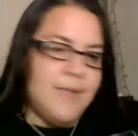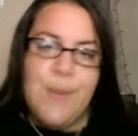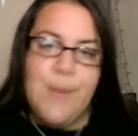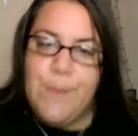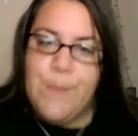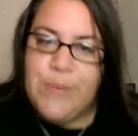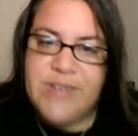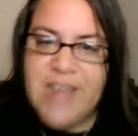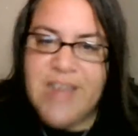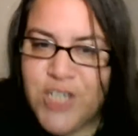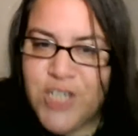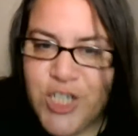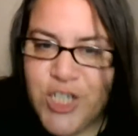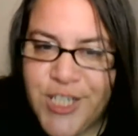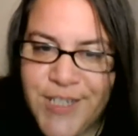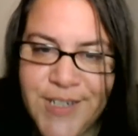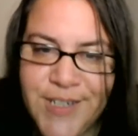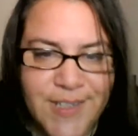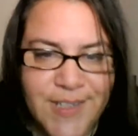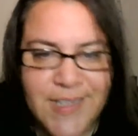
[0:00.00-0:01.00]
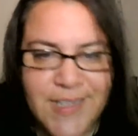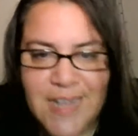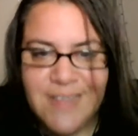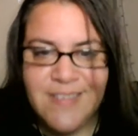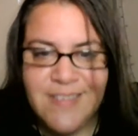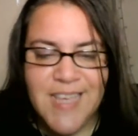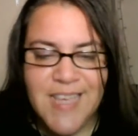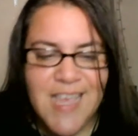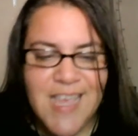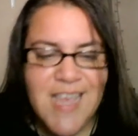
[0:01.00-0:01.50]
protection, that's
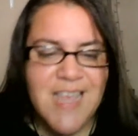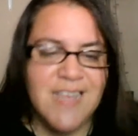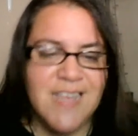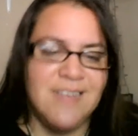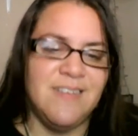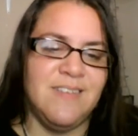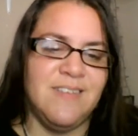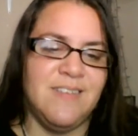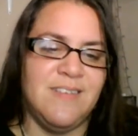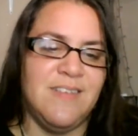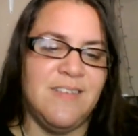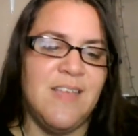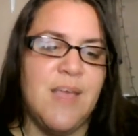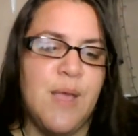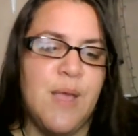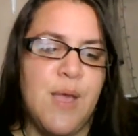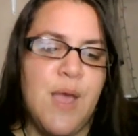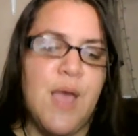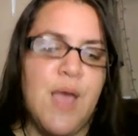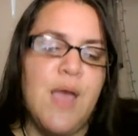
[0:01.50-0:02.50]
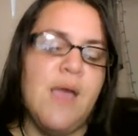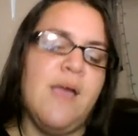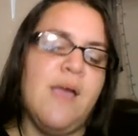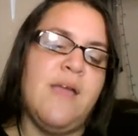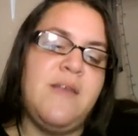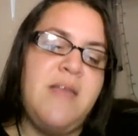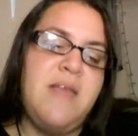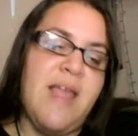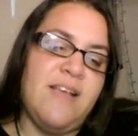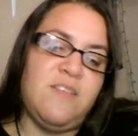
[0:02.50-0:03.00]
the key.
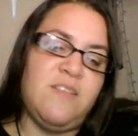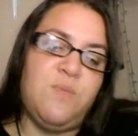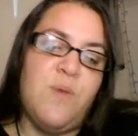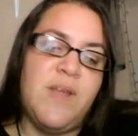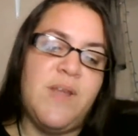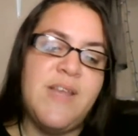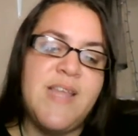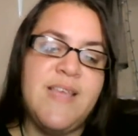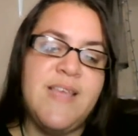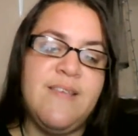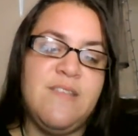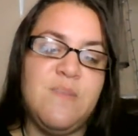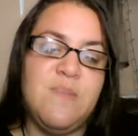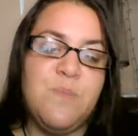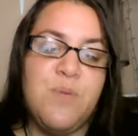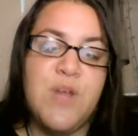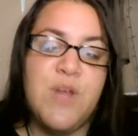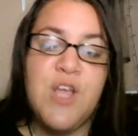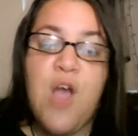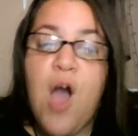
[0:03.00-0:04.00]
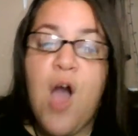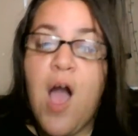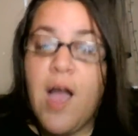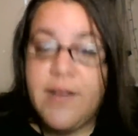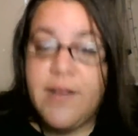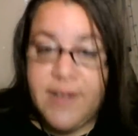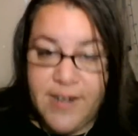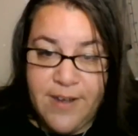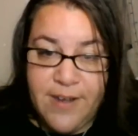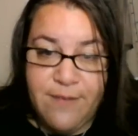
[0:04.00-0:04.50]
Next one is
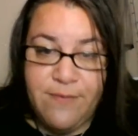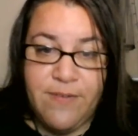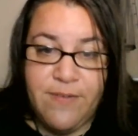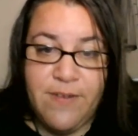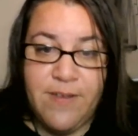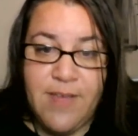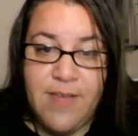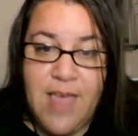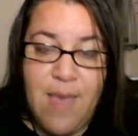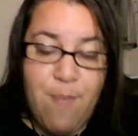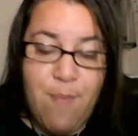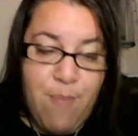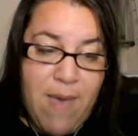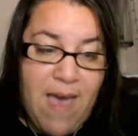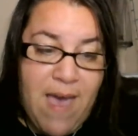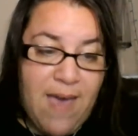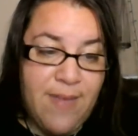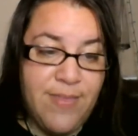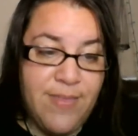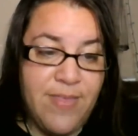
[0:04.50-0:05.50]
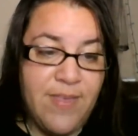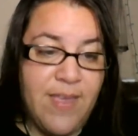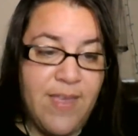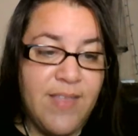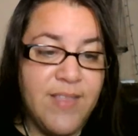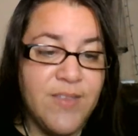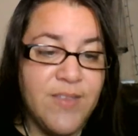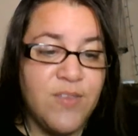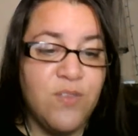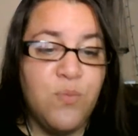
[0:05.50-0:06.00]
precognitive empath.
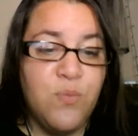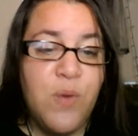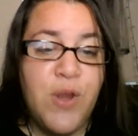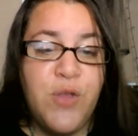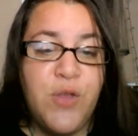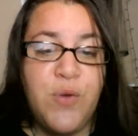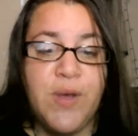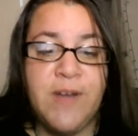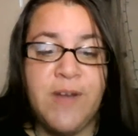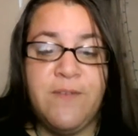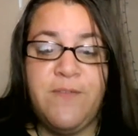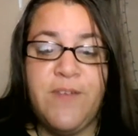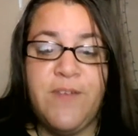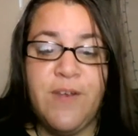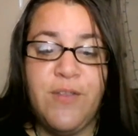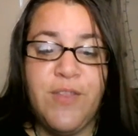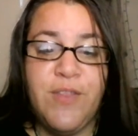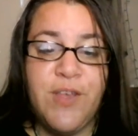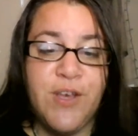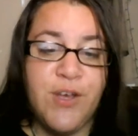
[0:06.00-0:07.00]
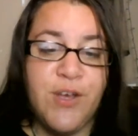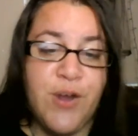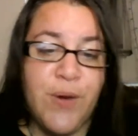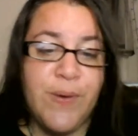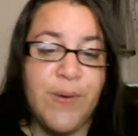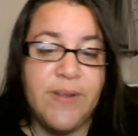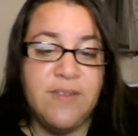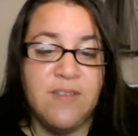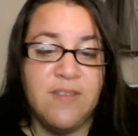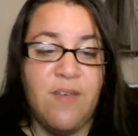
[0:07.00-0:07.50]
And this is where you can feel the
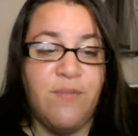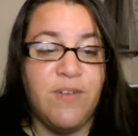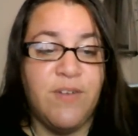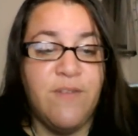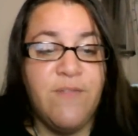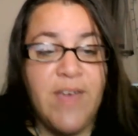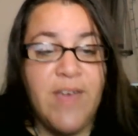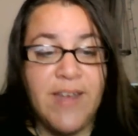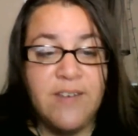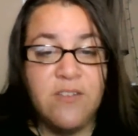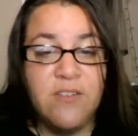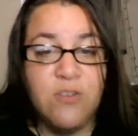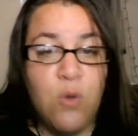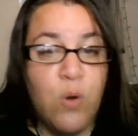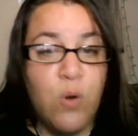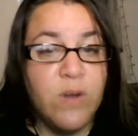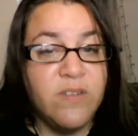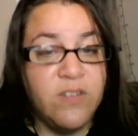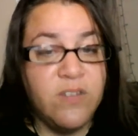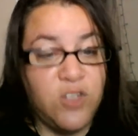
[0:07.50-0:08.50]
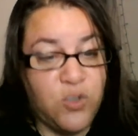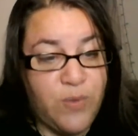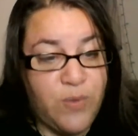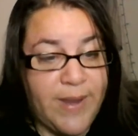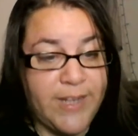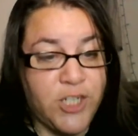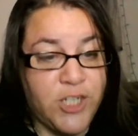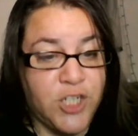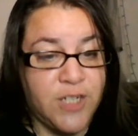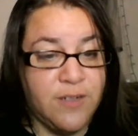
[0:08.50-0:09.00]
occurrence of an event or a
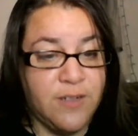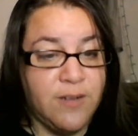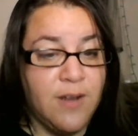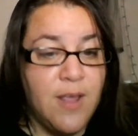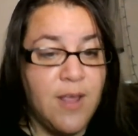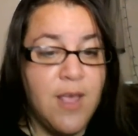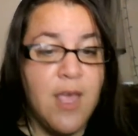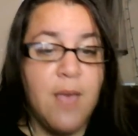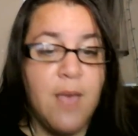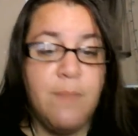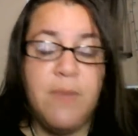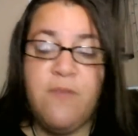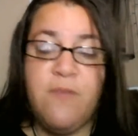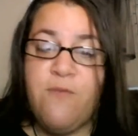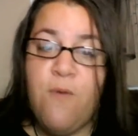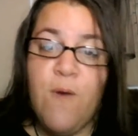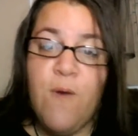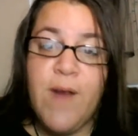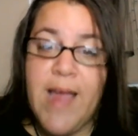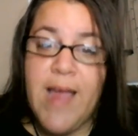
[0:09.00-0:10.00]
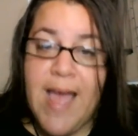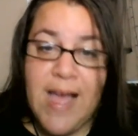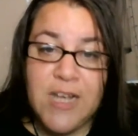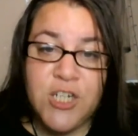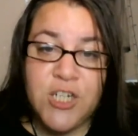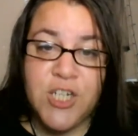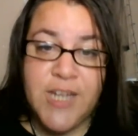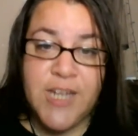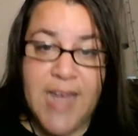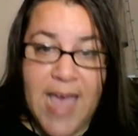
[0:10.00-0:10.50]
situation before it
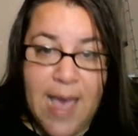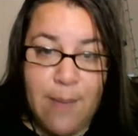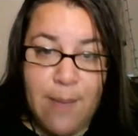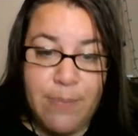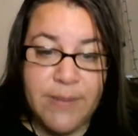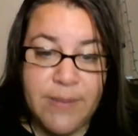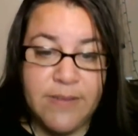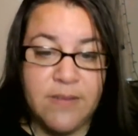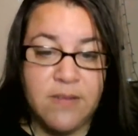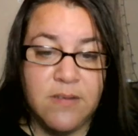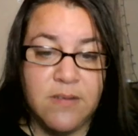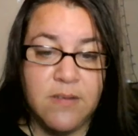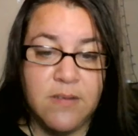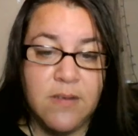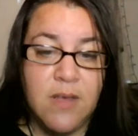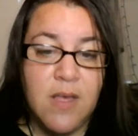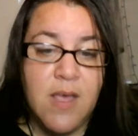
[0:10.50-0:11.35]
actually happens.